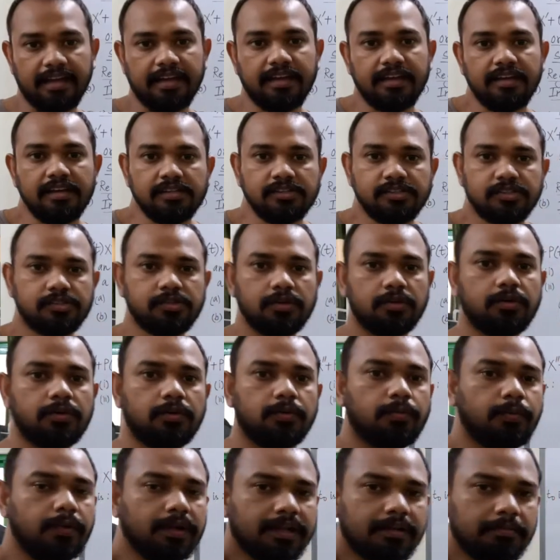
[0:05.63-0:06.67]
so
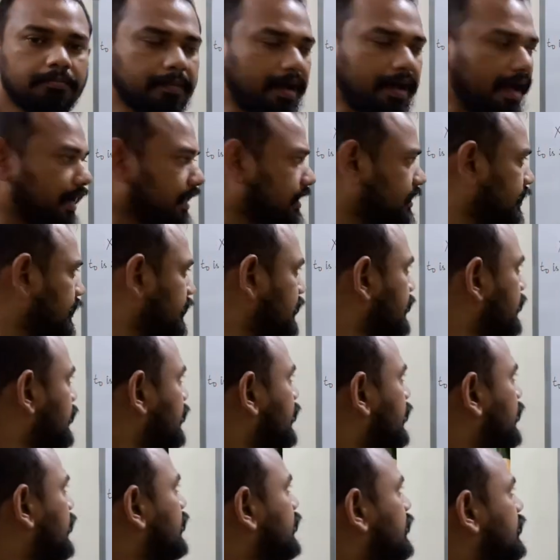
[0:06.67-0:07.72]
welcome back.
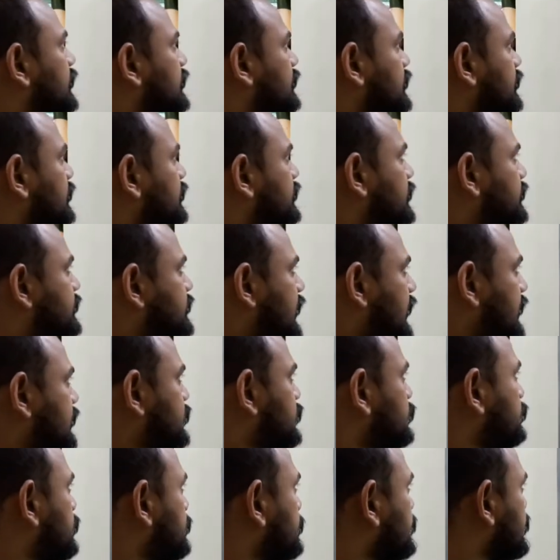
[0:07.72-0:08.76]
In this lecture, we
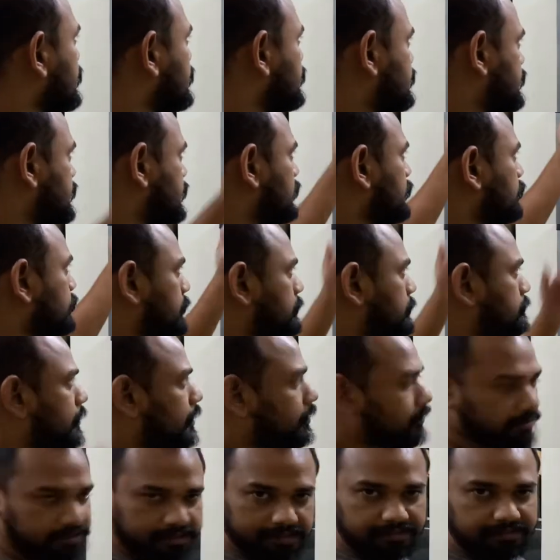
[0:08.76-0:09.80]
will continue with power
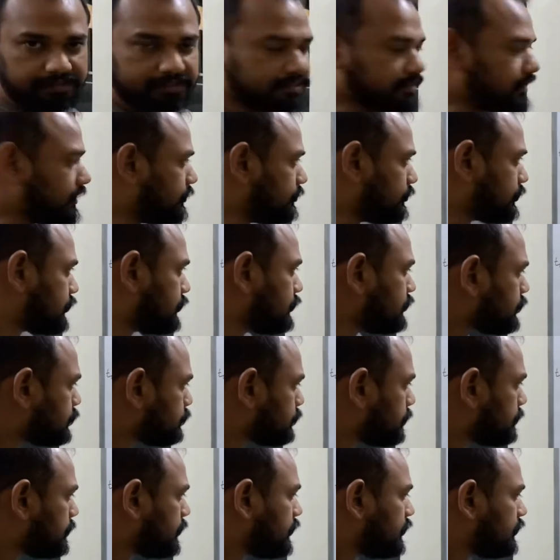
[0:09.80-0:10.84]
series solutions. We
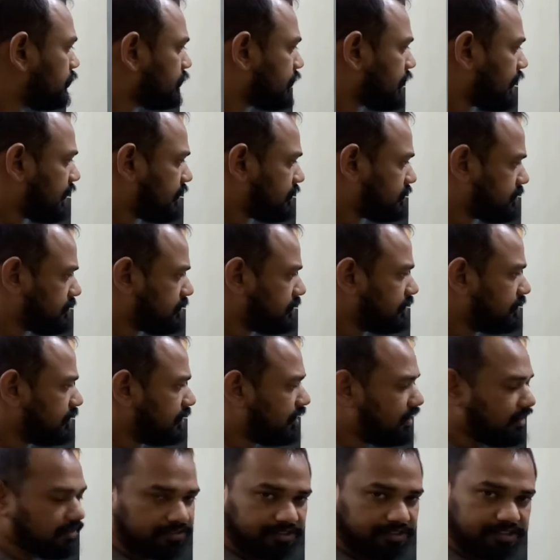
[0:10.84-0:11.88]
will look at
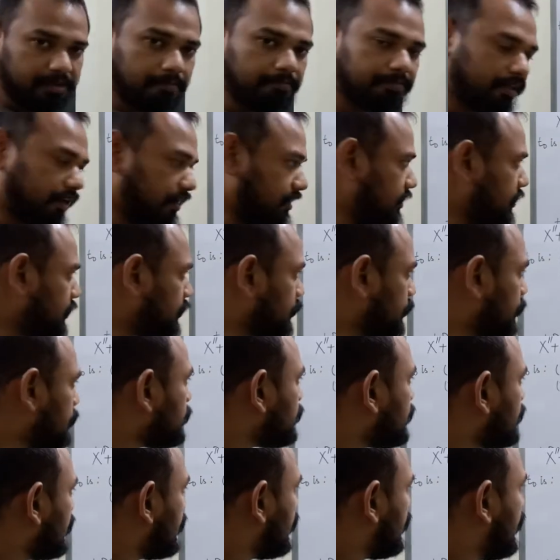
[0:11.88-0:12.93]
something new,
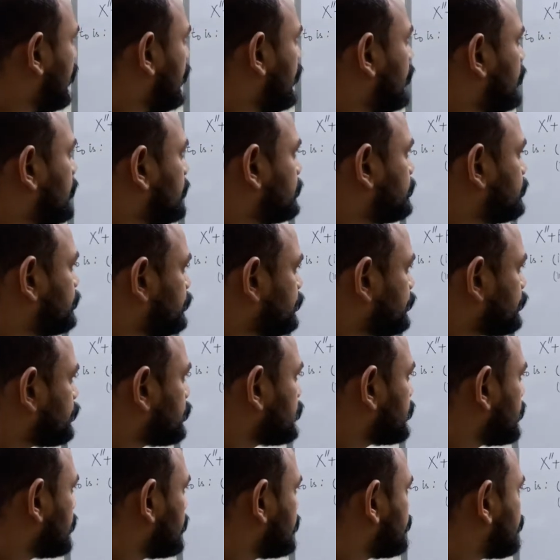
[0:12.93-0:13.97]

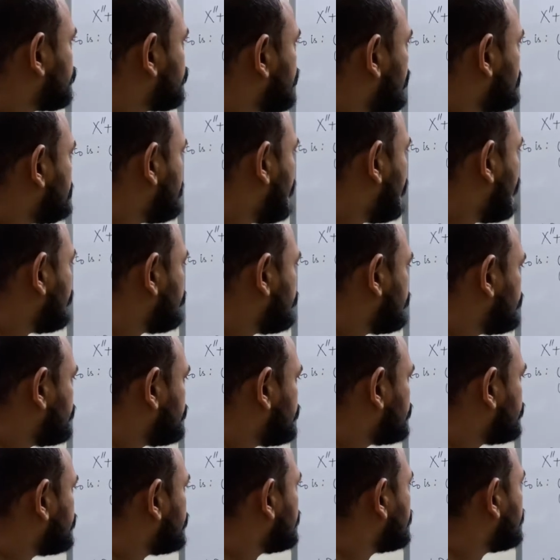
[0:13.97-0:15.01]
some other
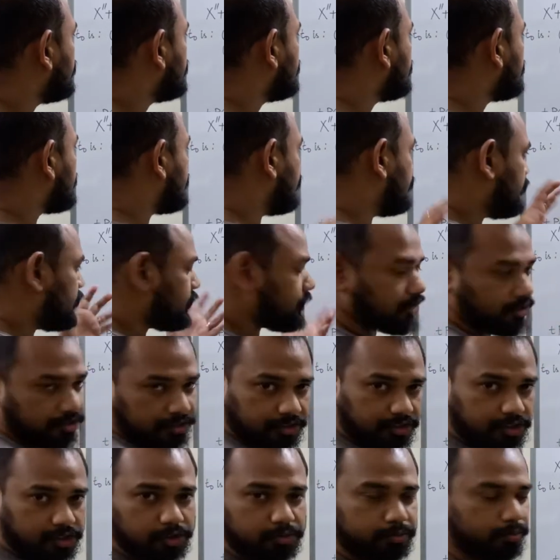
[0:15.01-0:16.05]

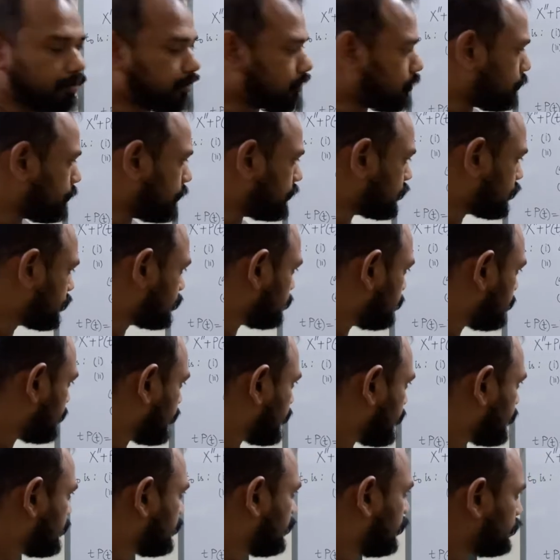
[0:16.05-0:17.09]
conditions with which we
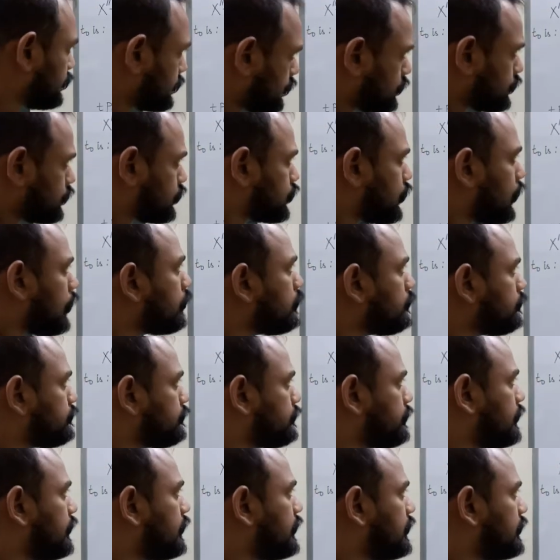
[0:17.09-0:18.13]
can also solve
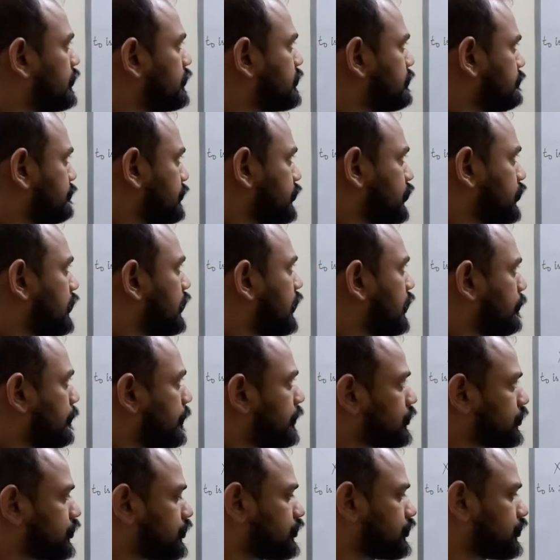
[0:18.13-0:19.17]
differential
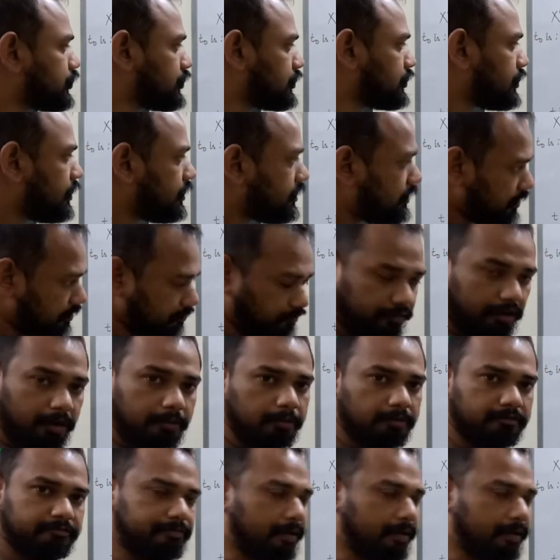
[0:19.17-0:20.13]
equations in the form of power